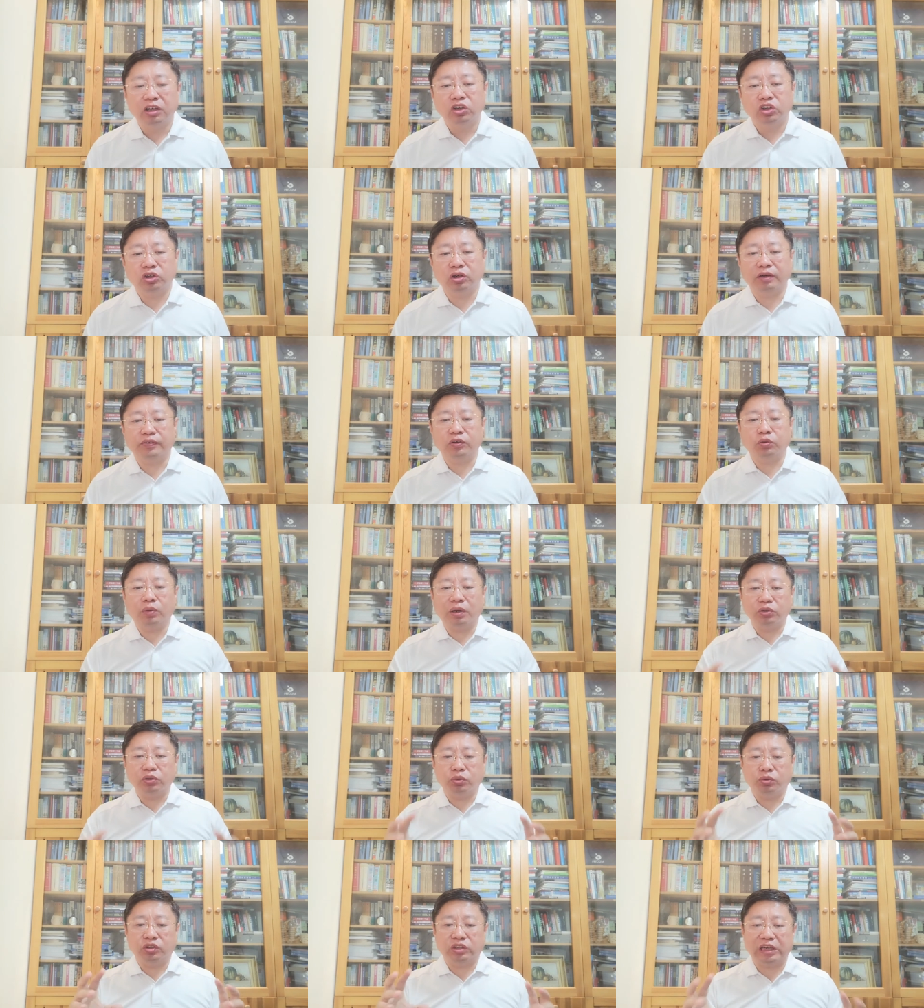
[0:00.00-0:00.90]
So if you
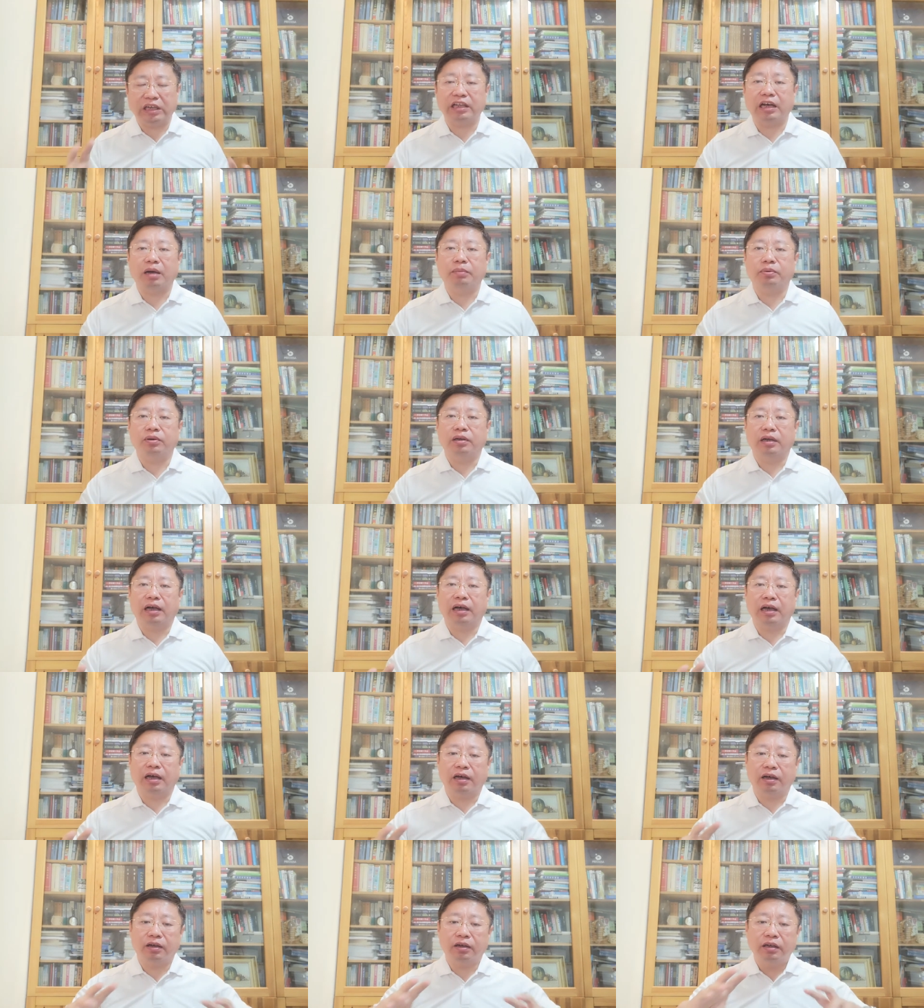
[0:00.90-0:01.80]
want to set up
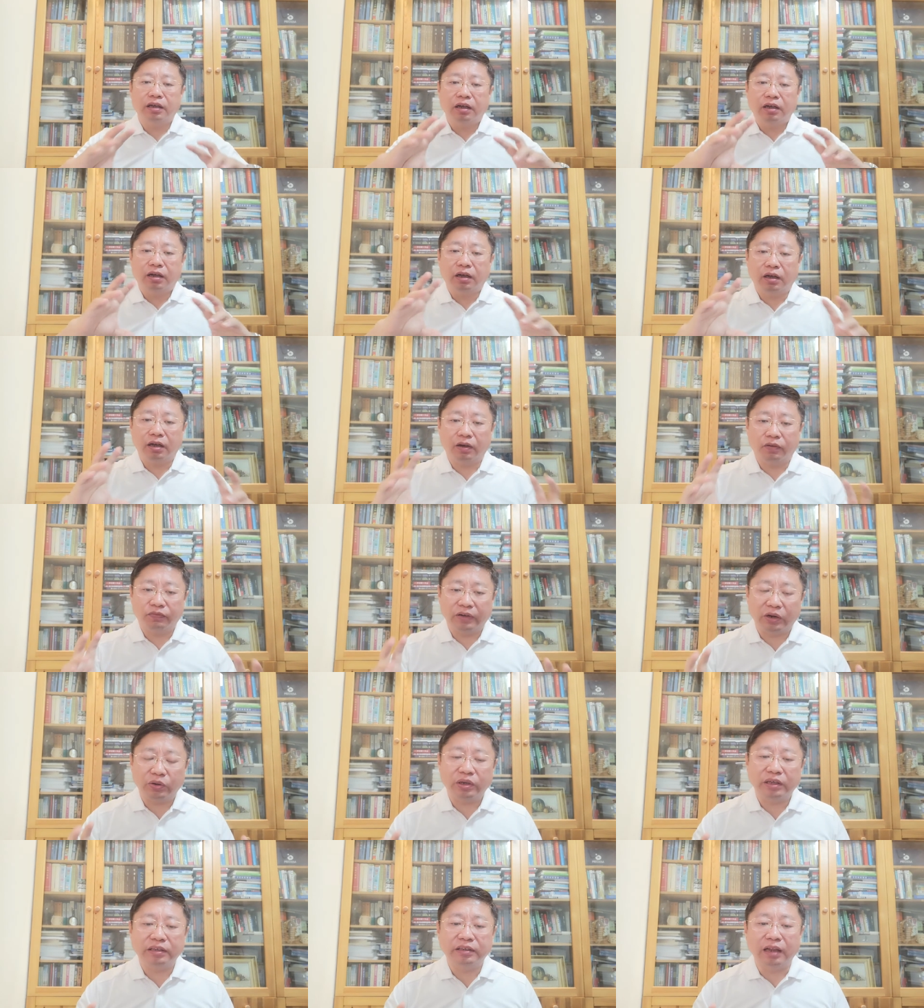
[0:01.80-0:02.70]
a
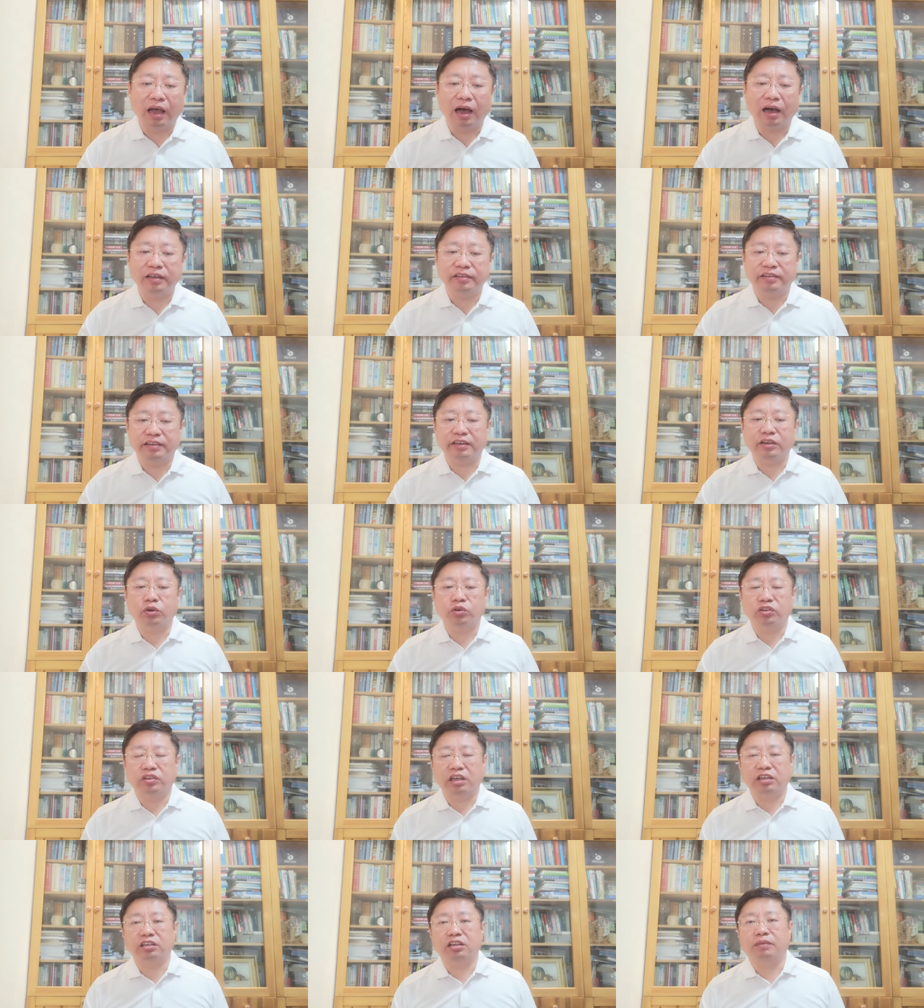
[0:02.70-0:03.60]
very nice
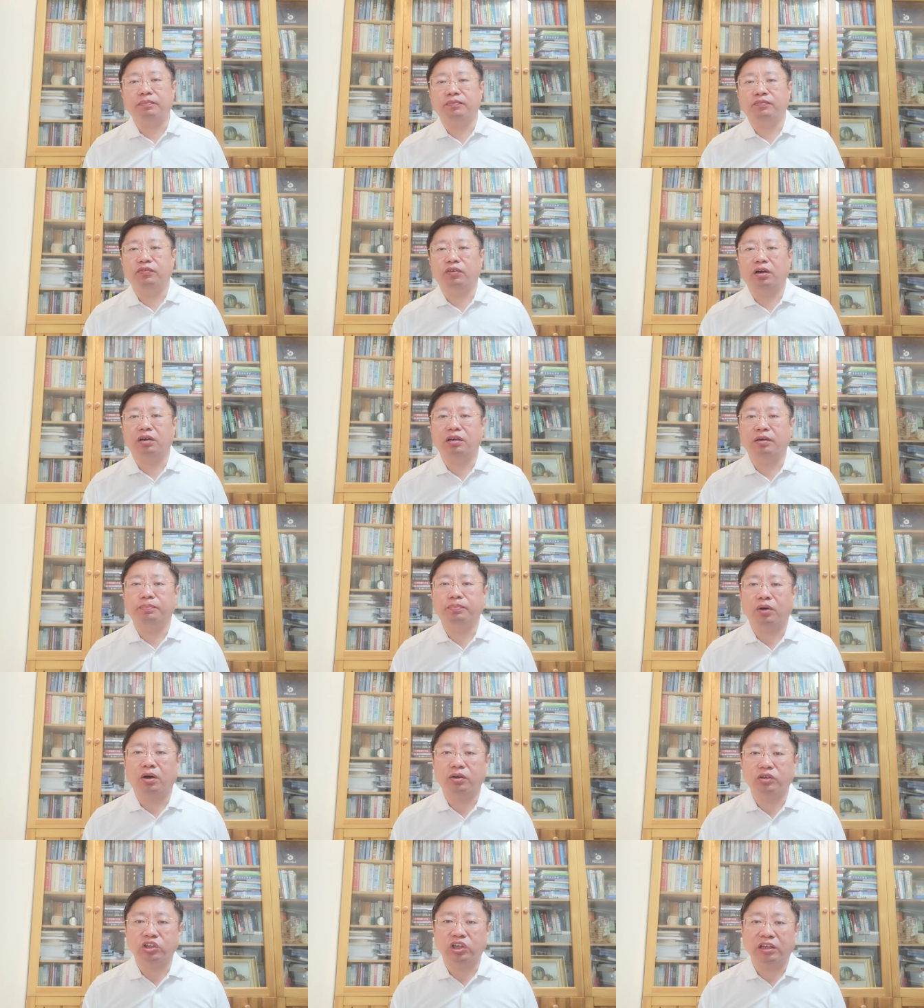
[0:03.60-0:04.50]
ecosystem for the
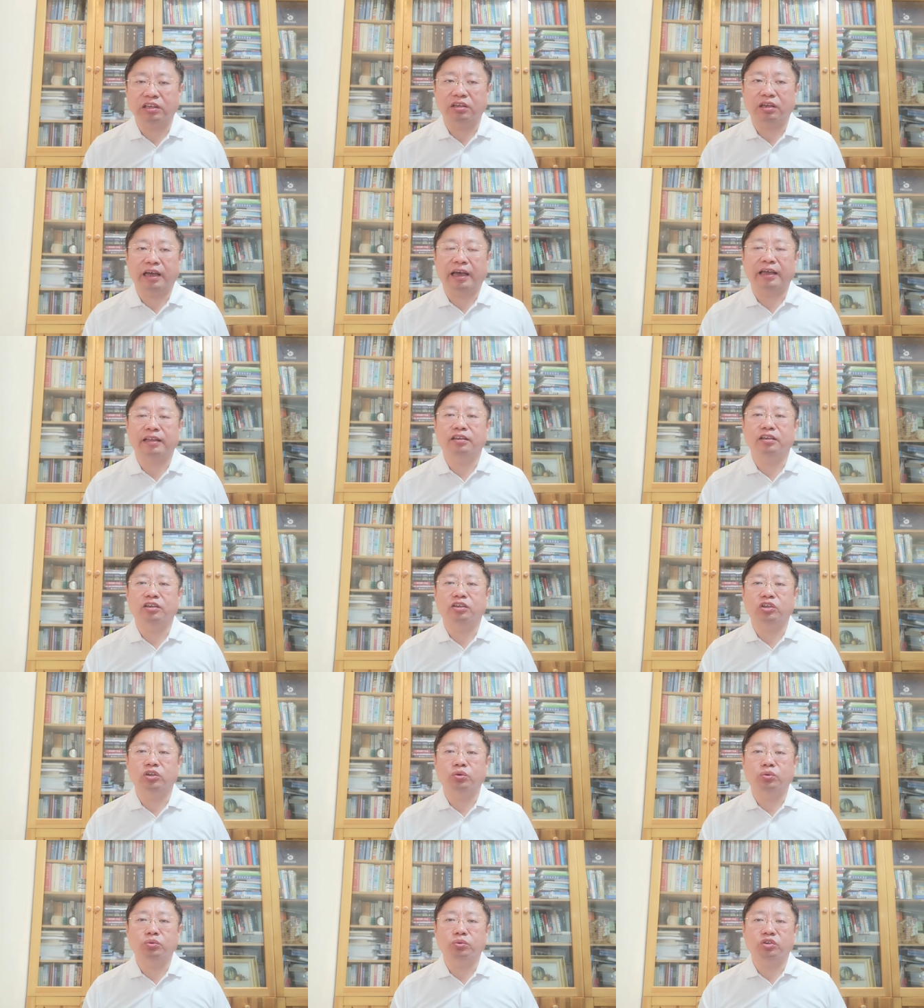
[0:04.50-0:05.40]
blockchain and the
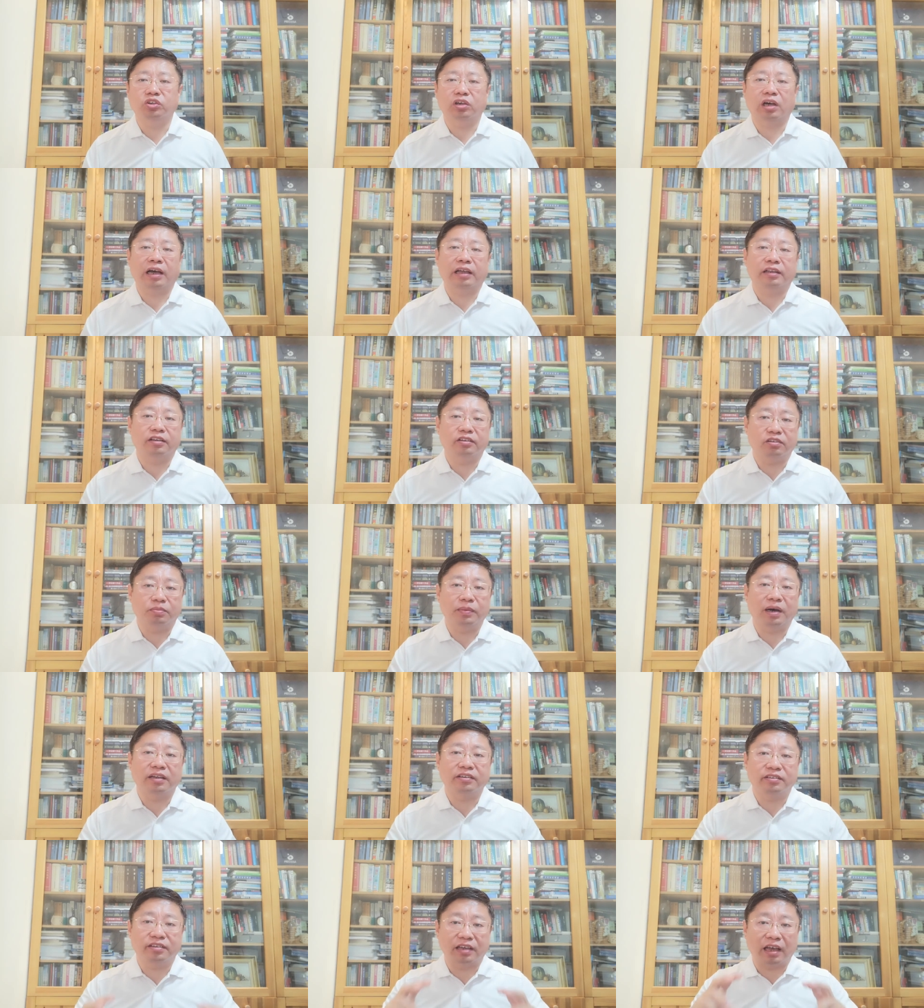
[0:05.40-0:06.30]
new and the
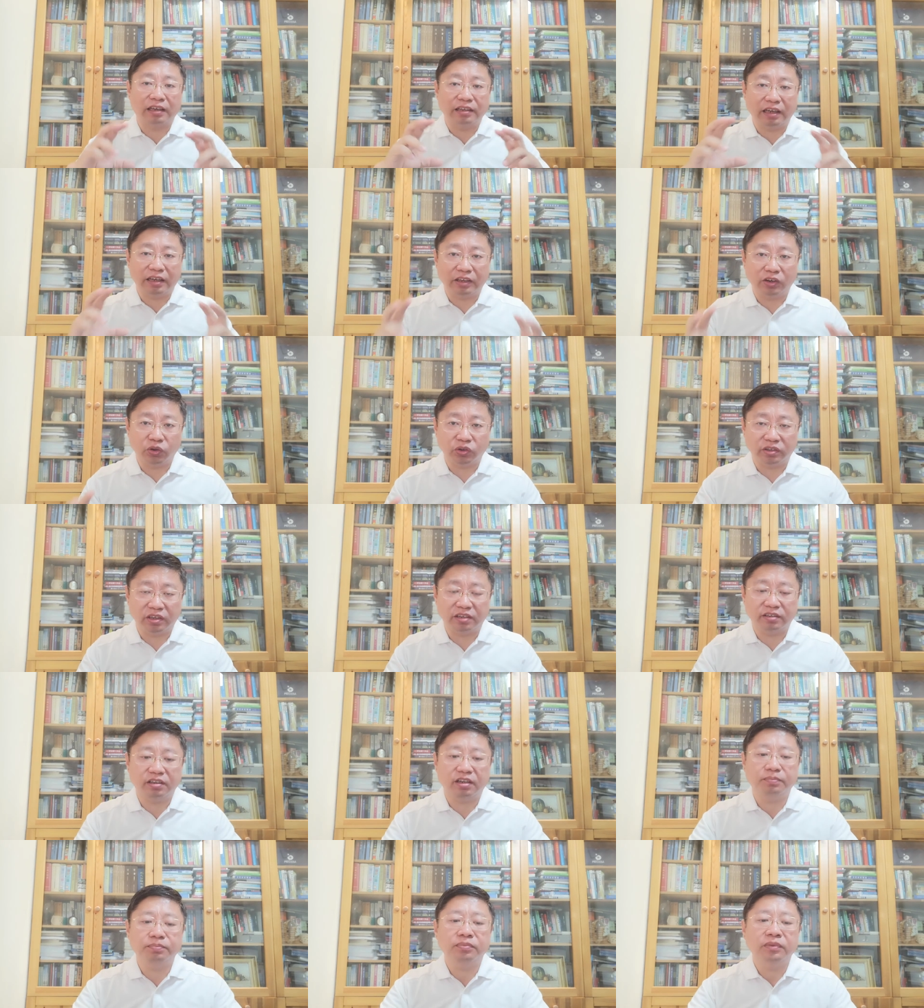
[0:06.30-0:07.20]
smart society
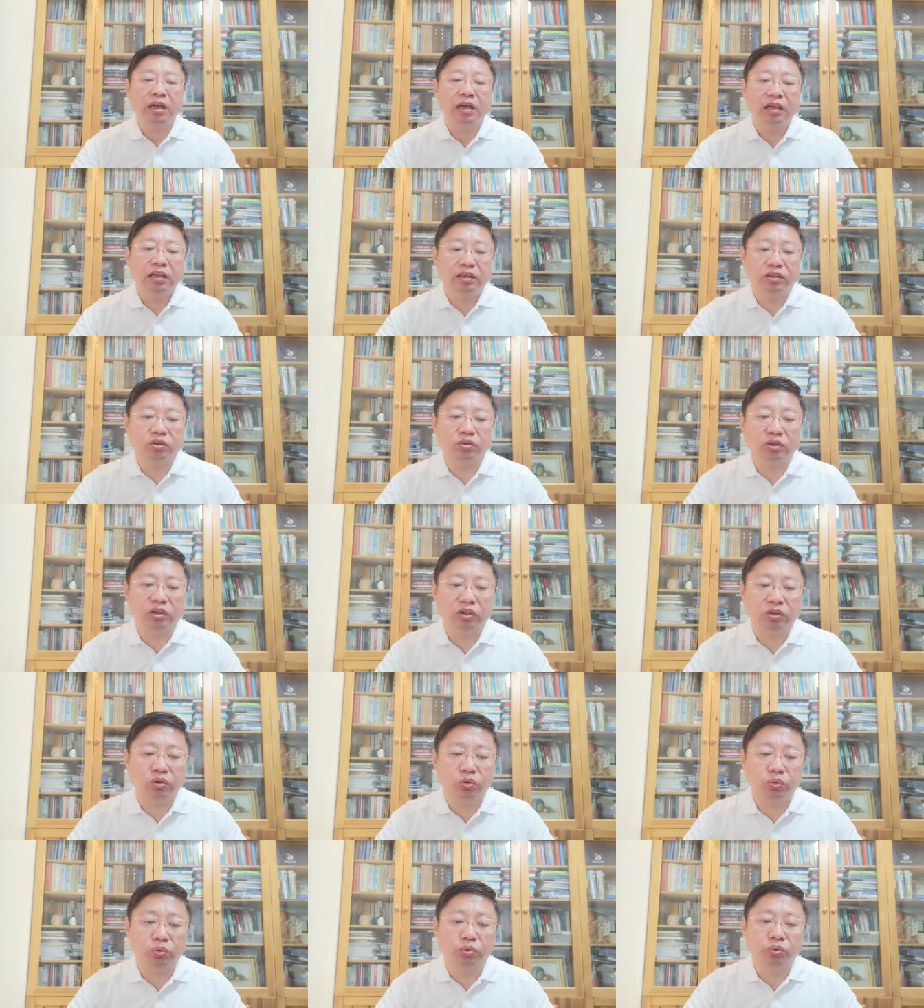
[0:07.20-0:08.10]
ecosystem, you
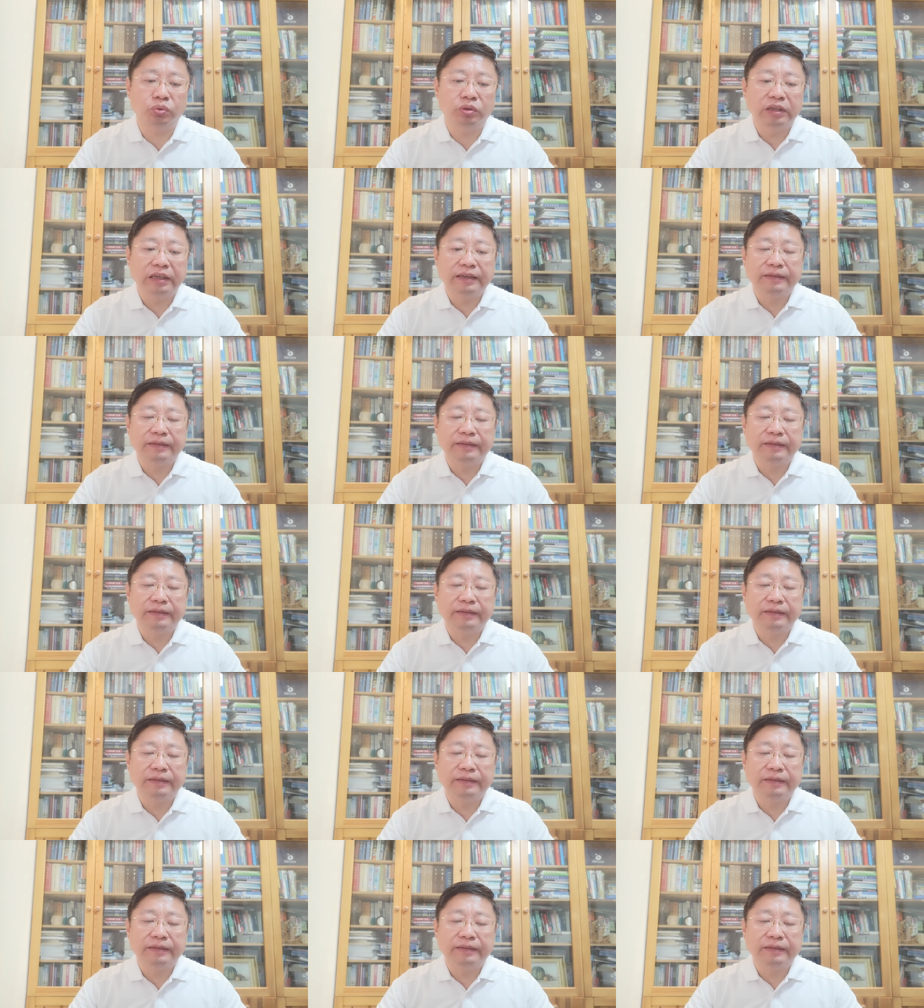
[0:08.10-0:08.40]
need to